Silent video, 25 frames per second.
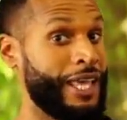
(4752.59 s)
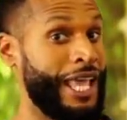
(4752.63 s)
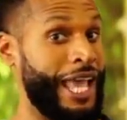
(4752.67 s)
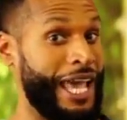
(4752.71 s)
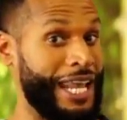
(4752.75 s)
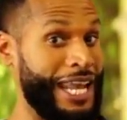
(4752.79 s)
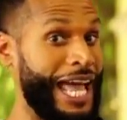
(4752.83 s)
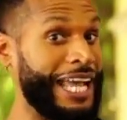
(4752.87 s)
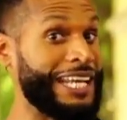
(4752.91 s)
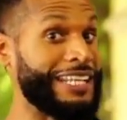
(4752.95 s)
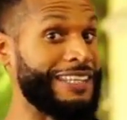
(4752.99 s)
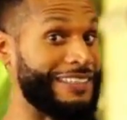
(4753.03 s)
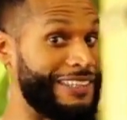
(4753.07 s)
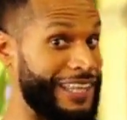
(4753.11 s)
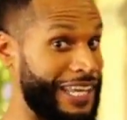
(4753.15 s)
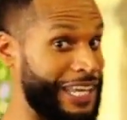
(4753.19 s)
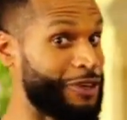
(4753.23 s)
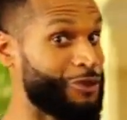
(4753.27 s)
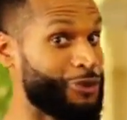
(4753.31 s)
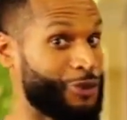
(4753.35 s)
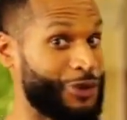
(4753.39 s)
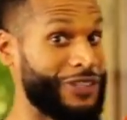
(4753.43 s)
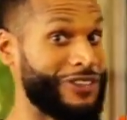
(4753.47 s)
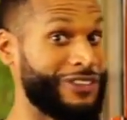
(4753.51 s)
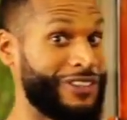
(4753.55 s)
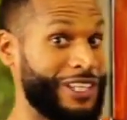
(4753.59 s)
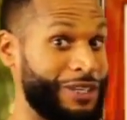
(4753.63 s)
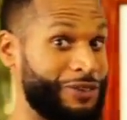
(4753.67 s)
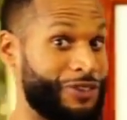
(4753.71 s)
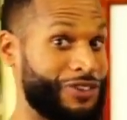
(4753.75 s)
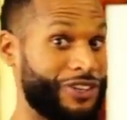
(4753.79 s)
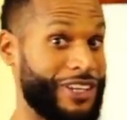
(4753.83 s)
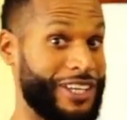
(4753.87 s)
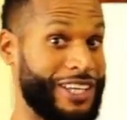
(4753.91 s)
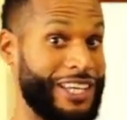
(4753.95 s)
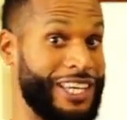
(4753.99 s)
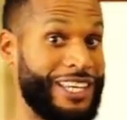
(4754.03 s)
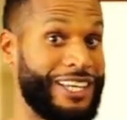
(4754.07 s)
and I did receive
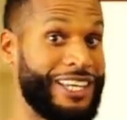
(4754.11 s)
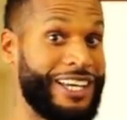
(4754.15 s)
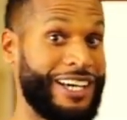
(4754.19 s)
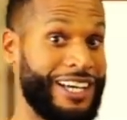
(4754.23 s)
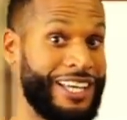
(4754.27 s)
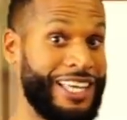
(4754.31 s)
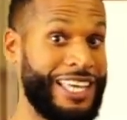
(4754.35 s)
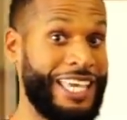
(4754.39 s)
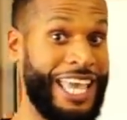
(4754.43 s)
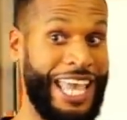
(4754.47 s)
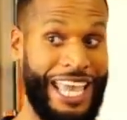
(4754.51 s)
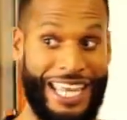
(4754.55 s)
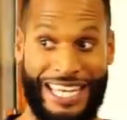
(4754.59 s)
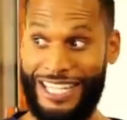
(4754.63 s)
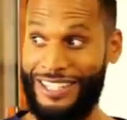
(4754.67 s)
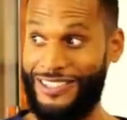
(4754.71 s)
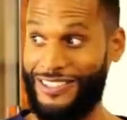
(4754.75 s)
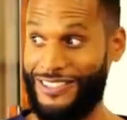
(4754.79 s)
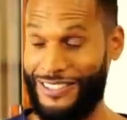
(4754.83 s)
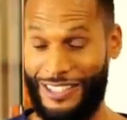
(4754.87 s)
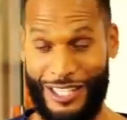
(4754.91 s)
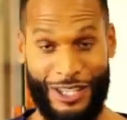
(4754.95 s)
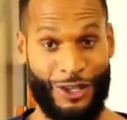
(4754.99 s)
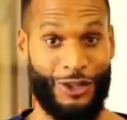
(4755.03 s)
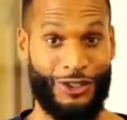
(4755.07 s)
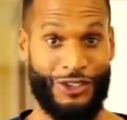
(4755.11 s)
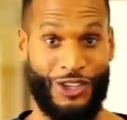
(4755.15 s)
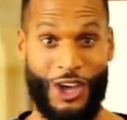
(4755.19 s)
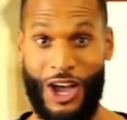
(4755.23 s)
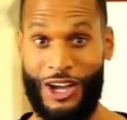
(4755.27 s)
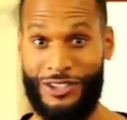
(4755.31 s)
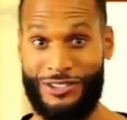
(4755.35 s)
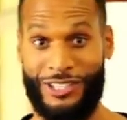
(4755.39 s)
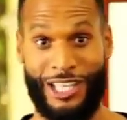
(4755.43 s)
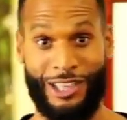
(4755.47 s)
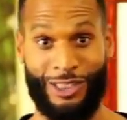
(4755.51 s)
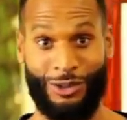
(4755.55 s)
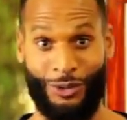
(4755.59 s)
Shekinah, and it still
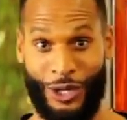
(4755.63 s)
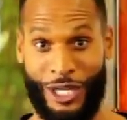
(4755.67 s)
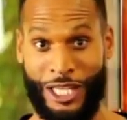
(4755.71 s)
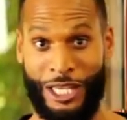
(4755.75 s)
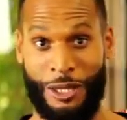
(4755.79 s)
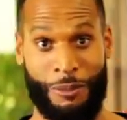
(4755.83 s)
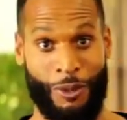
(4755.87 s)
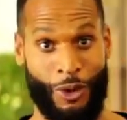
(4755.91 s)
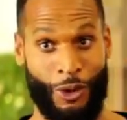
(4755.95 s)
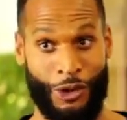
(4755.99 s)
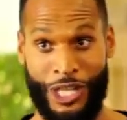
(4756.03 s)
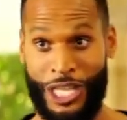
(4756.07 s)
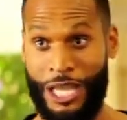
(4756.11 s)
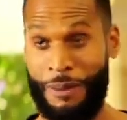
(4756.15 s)
talks at 3 a.m.